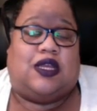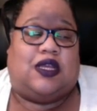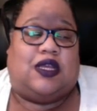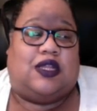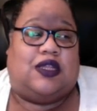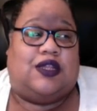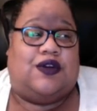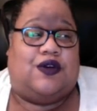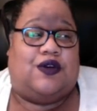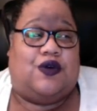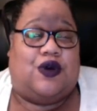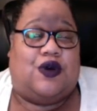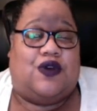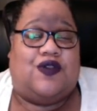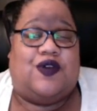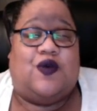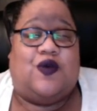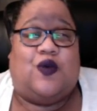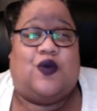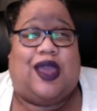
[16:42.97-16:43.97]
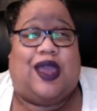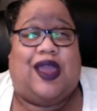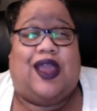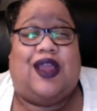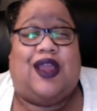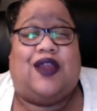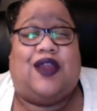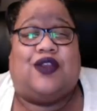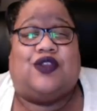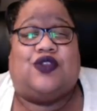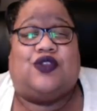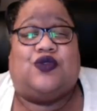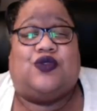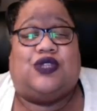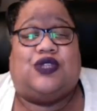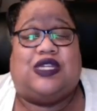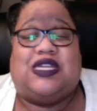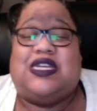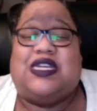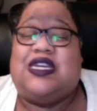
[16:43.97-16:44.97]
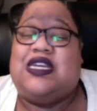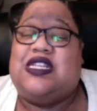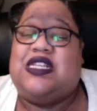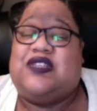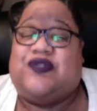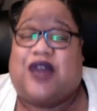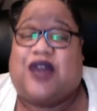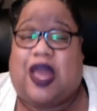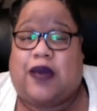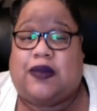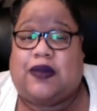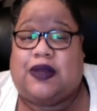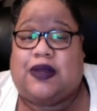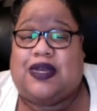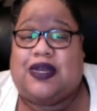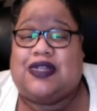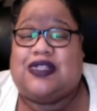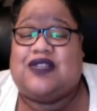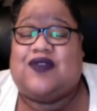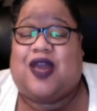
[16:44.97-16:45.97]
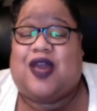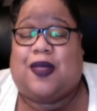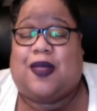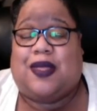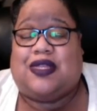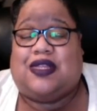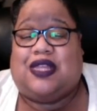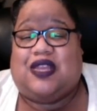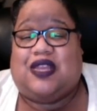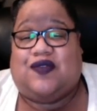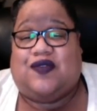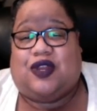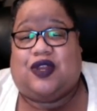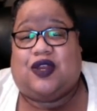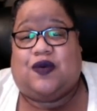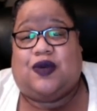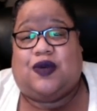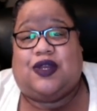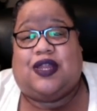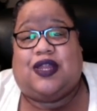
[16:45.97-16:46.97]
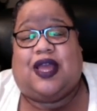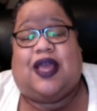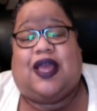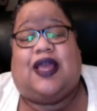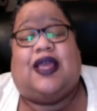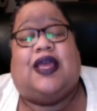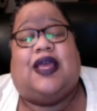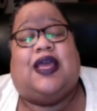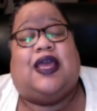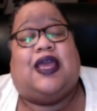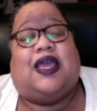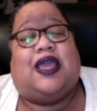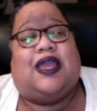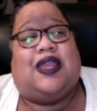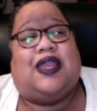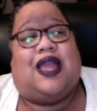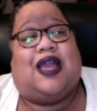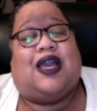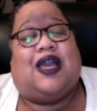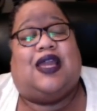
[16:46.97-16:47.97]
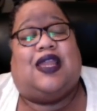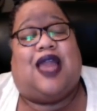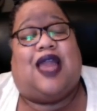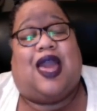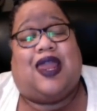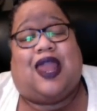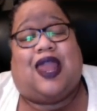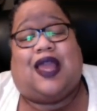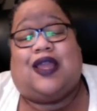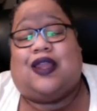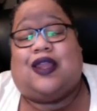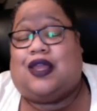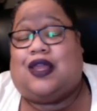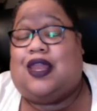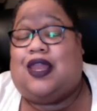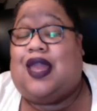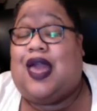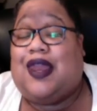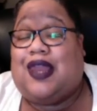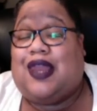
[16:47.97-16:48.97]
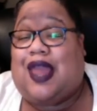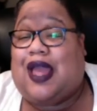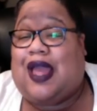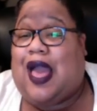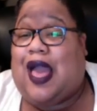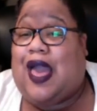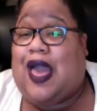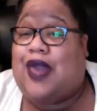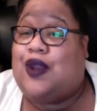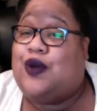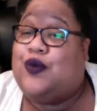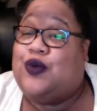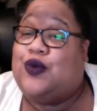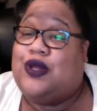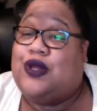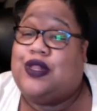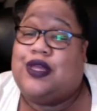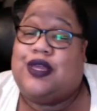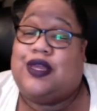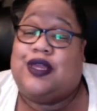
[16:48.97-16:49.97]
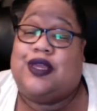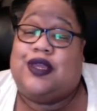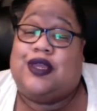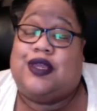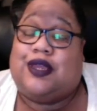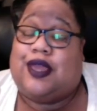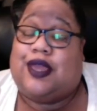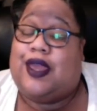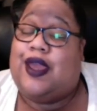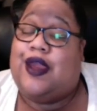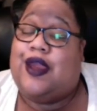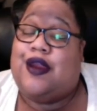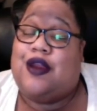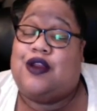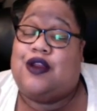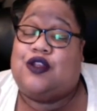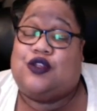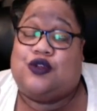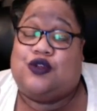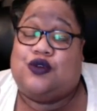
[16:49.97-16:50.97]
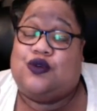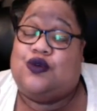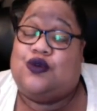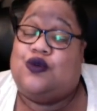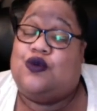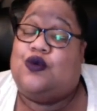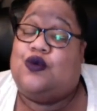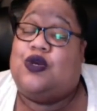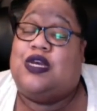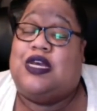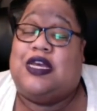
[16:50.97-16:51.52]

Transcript: they're on their way to see his family because his family's leaving and whatnot. And now Kalani, like Kalani, like I don't really care to